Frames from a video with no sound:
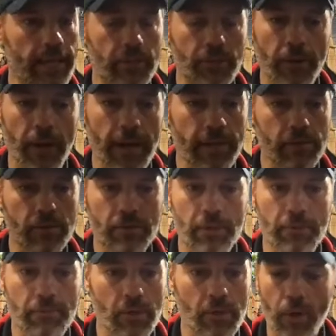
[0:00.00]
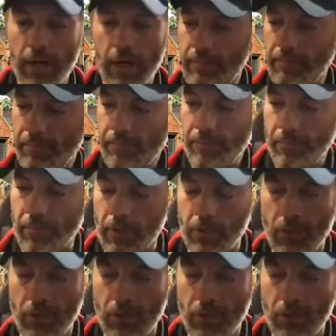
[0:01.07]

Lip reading: your answers if you want. You